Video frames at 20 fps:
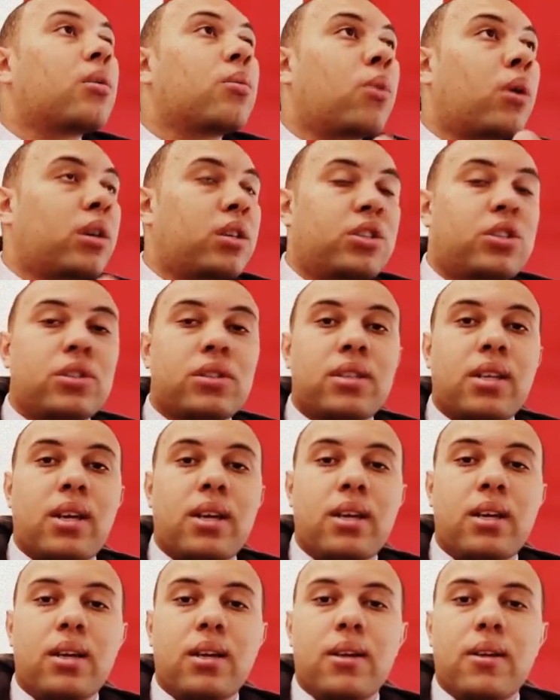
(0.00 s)
what did you
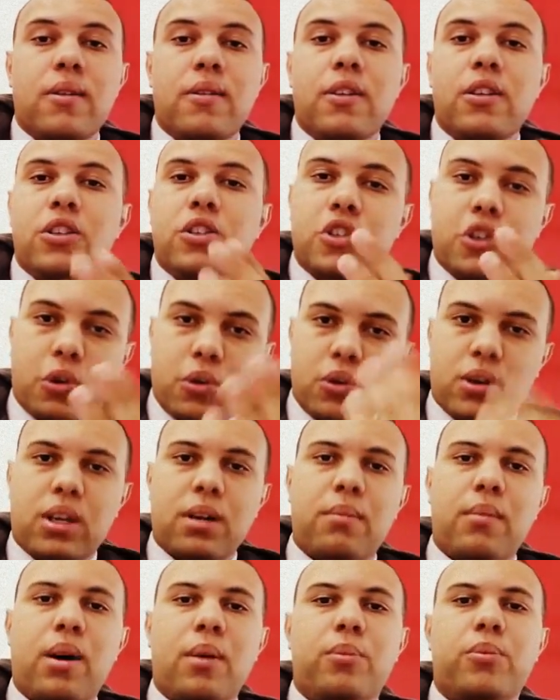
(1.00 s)
say? So you
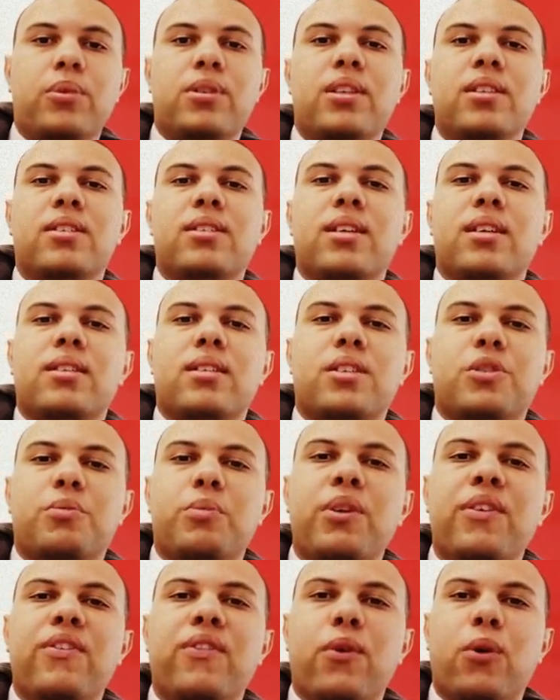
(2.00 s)
come up with this sentence
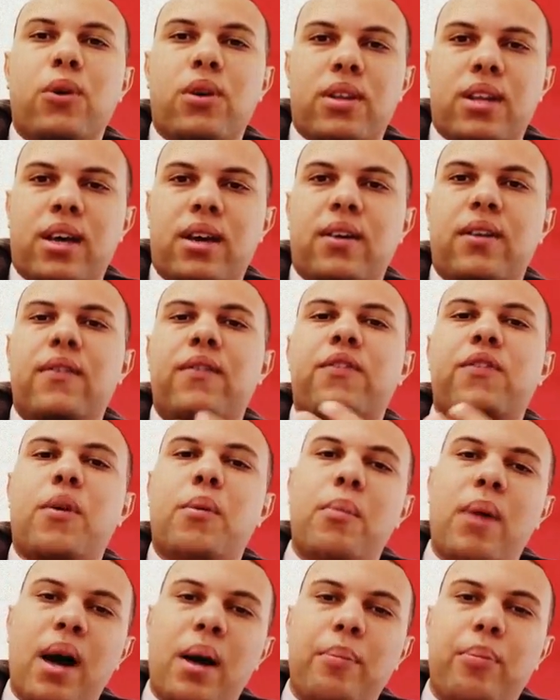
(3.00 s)
before that.
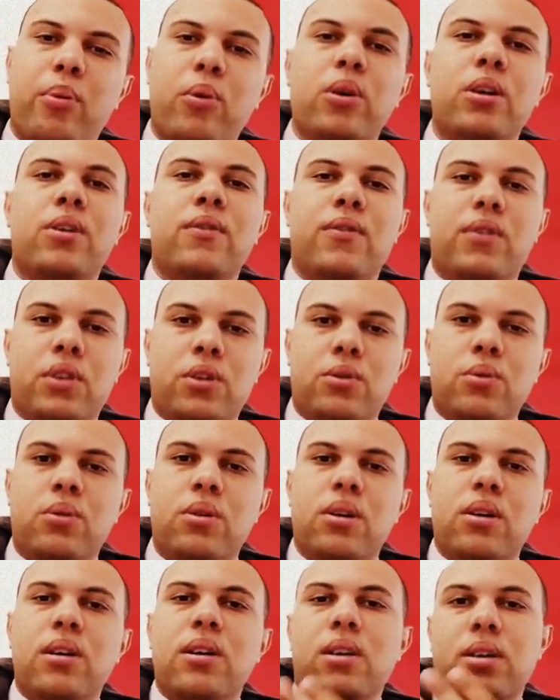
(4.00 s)
From my point of
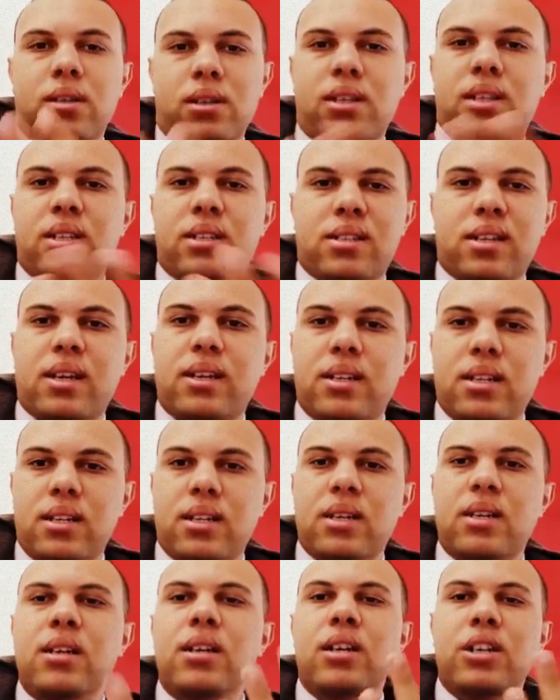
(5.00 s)
view, this
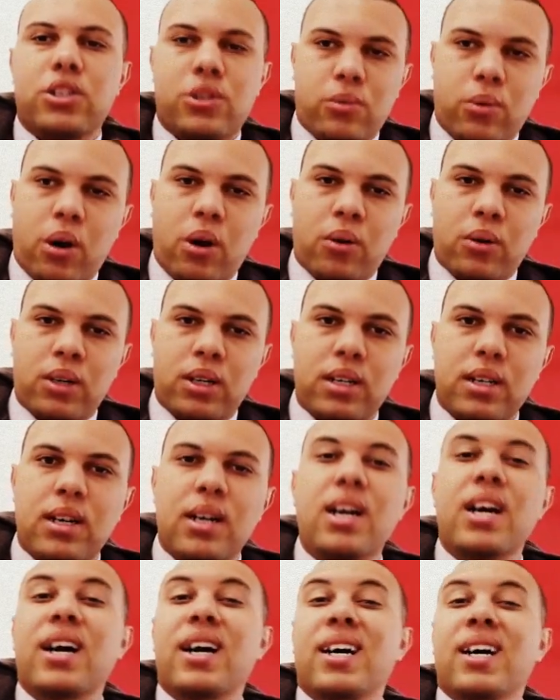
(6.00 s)
idea is wrong.
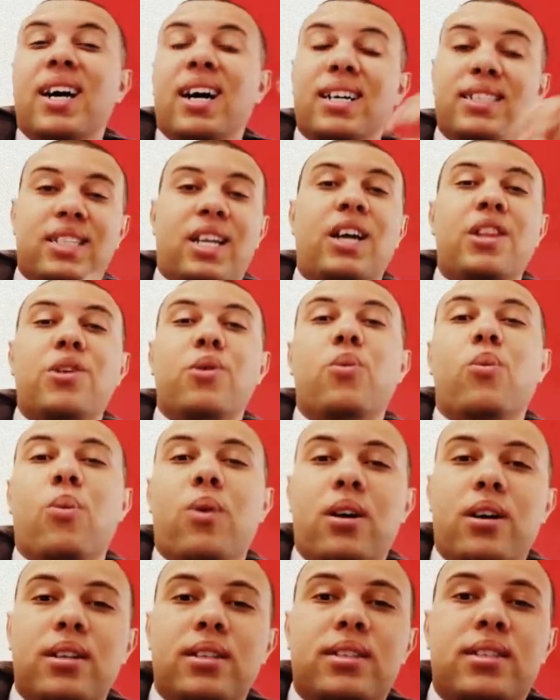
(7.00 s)
Another
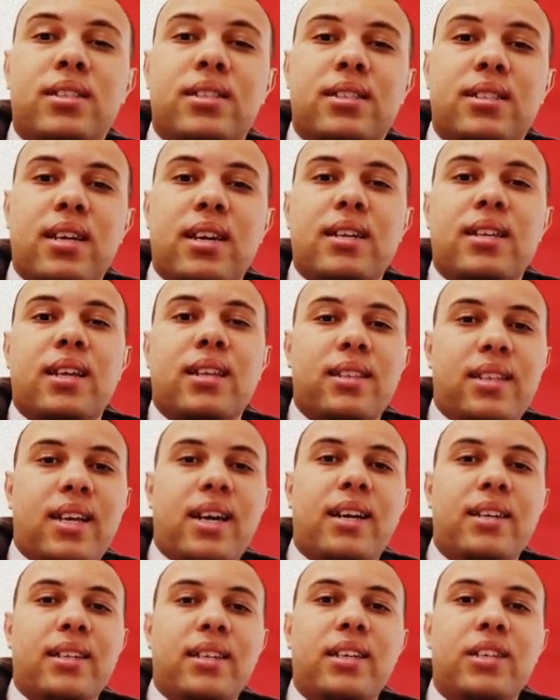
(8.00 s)
one to say that the
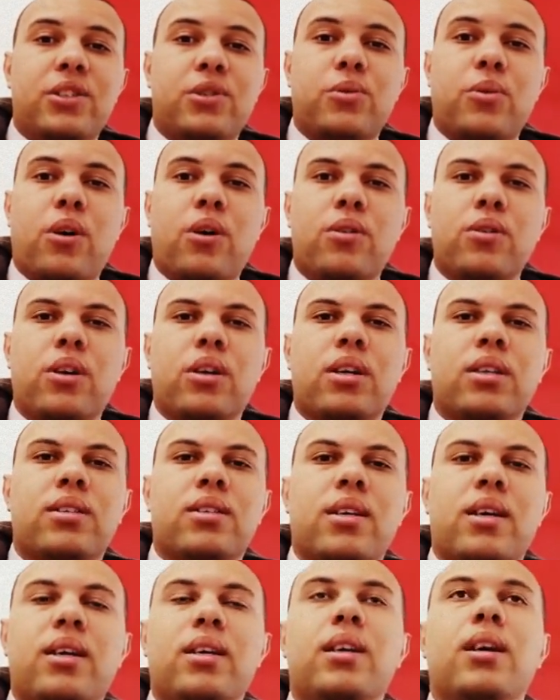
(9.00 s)
idea is wrong, you can
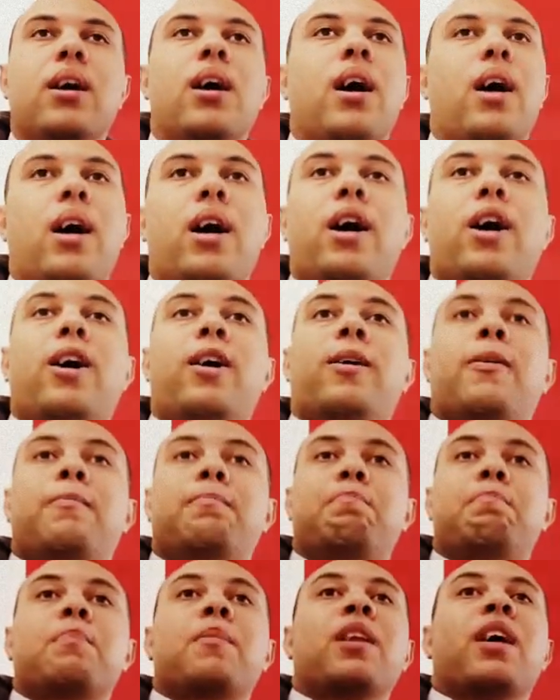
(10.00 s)
say,
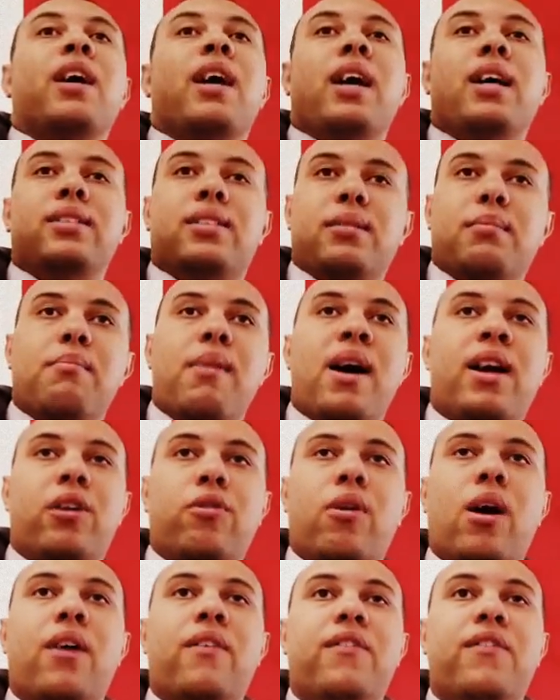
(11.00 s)
as a
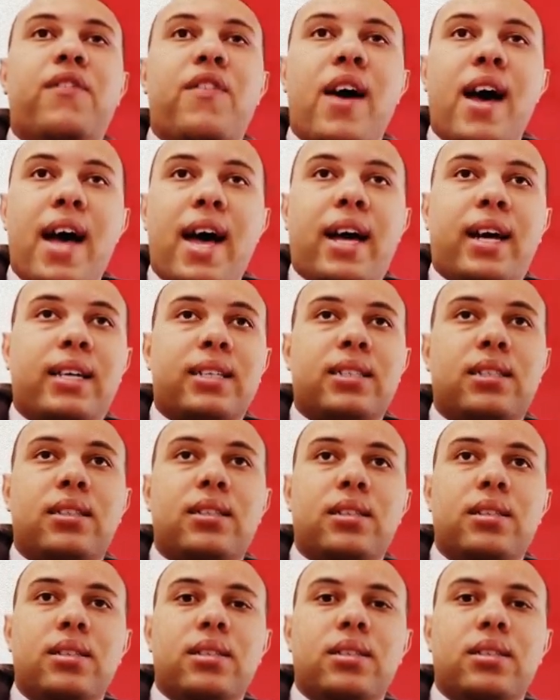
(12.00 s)
matter of fact,